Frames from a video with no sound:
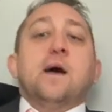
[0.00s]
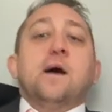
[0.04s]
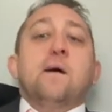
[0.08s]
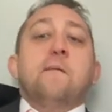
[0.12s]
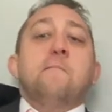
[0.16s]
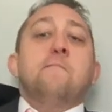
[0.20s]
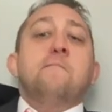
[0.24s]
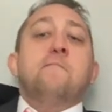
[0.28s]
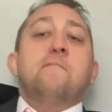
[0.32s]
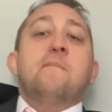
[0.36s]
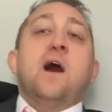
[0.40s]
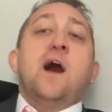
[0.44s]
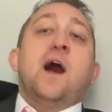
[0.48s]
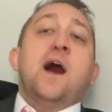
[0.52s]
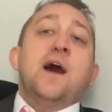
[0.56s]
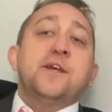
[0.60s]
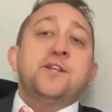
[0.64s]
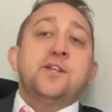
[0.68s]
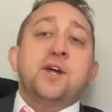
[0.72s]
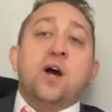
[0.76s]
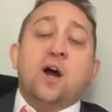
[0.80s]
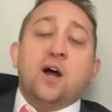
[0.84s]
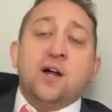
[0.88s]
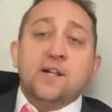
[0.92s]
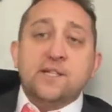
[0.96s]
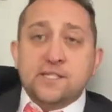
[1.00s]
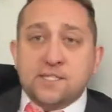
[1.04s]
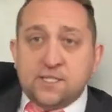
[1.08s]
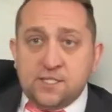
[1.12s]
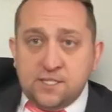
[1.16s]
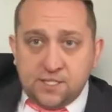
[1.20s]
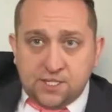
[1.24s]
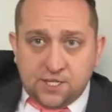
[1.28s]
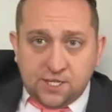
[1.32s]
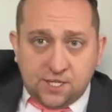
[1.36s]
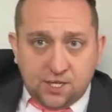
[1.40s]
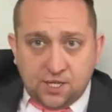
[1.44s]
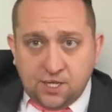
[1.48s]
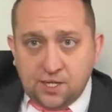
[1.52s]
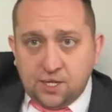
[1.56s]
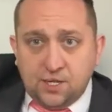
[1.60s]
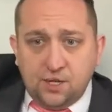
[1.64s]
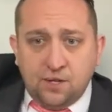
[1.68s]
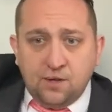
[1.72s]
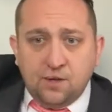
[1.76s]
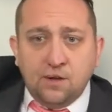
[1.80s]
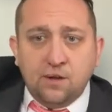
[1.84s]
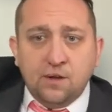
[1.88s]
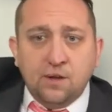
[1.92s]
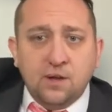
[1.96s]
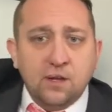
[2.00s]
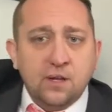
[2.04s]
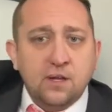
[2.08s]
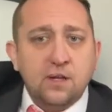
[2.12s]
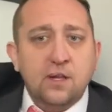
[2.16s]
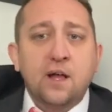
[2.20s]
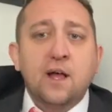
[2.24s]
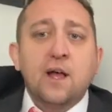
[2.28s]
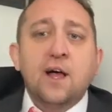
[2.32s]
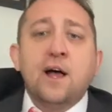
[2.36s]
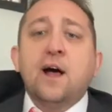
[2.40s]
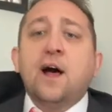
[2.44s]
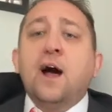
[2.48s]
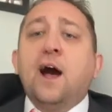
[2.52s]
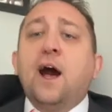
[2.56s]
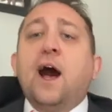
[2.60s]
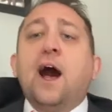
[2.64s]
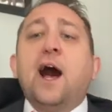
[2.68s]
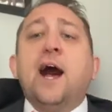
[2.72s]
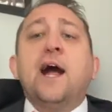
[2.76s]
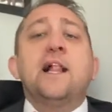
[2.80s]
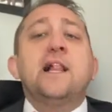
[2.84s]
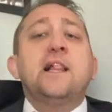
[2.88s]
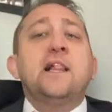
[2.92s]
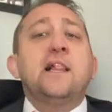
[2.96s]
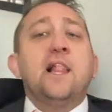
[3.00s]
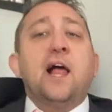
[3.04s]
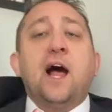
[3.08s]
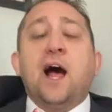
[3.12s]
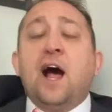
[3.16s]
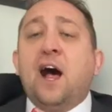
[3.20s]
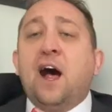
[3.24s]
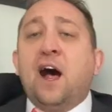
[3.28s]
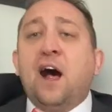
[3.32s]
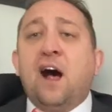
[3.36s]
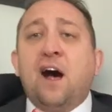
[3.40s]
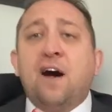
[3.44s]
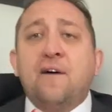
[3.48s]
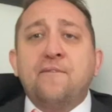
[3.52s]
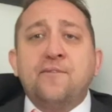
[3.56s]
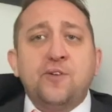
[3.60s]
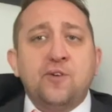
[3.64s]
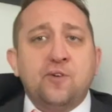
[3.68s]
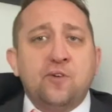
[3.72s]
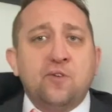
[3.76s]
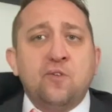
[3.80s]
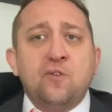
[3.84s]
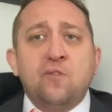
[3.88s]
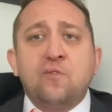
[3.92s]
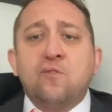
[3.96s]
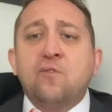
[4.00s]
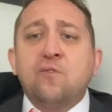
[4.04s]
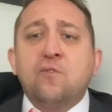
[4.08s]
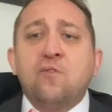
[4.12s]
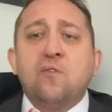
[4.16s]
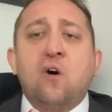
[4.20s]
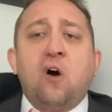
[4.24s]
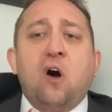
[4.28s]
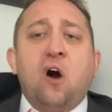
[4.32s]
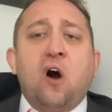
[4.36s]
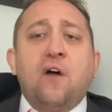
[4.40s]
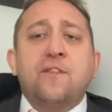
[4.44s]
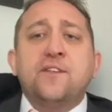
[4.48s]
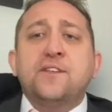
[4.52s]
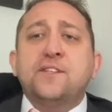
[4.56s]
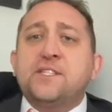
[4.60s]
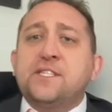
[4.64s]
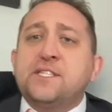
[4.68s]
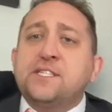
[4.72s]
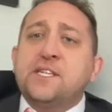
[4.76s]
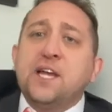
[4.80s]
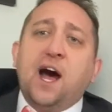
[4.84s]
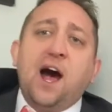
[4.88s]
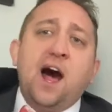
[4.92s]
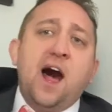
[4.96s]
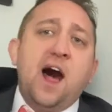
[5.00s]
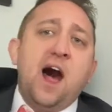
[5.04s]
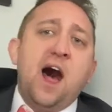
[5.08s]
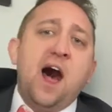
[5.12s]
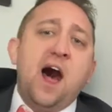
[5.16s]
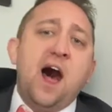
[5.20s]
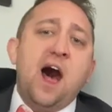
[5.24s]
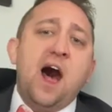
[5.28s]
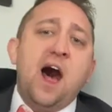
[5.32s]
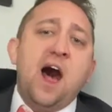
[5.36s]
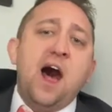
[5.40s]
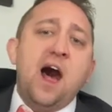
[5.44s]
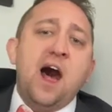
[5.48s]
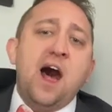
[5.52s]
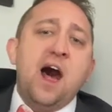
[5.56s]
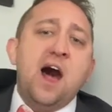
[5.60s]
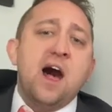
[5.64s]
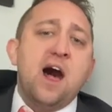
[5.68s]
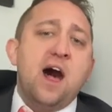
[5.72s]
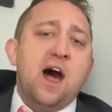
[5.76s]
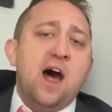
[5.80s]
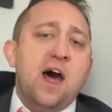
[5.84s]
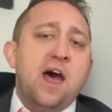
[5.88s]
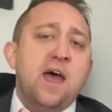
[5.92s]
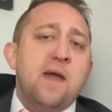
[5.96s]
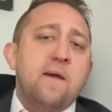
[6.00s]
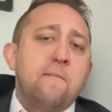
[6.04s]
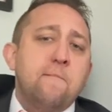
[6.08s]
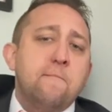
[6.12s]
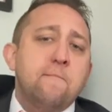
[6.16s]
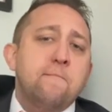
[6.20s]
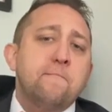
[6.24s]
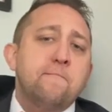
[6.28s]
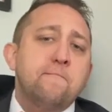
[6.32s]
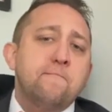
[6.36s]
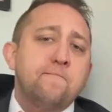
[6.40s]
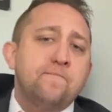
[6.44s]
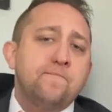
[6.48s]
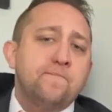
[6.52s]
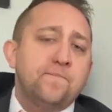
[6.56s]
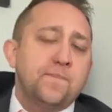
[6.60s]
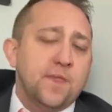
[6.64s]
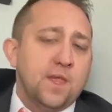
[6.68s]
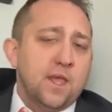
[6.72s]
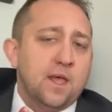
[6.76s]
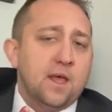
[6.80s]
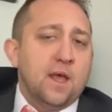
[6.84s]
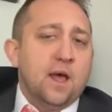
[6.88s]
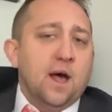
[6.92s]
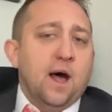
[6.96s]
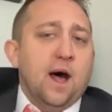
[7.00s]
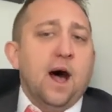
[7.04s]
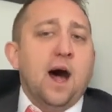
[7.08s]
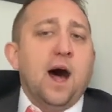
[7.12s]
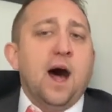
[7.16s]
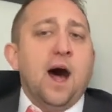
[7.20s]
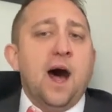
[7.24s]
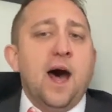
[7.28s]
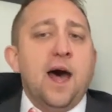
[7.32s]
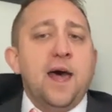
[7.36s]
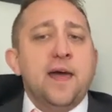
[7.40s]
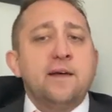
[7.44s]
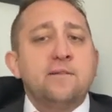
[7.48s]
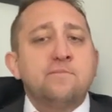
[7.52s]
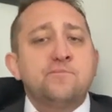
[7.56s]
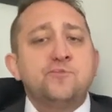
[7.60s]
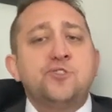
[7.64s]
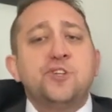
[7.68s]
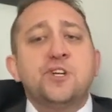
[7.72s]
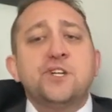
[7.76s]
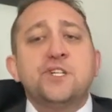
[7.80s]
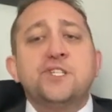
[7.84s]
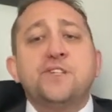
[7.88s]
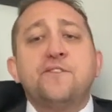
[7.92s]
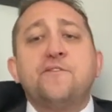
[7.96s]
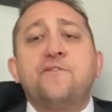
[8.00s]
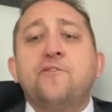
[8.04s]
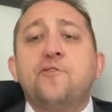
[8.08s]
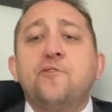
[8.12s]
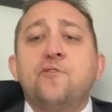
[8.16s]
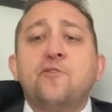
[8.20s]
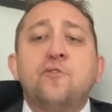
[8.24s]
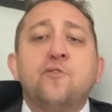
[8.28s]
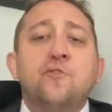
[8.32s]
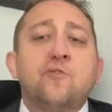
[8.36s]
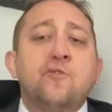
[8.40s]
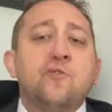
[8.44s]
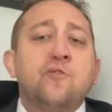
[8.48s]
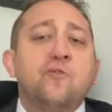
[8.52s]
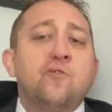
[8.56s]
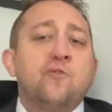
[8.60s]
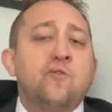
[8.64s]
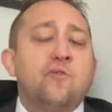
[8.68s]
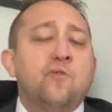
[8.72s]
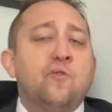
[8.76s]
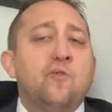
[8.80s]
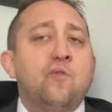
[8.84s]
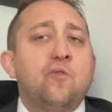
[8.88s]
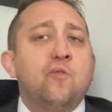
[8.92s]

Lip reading: My darling dear, I love you all the time. I'm just a fool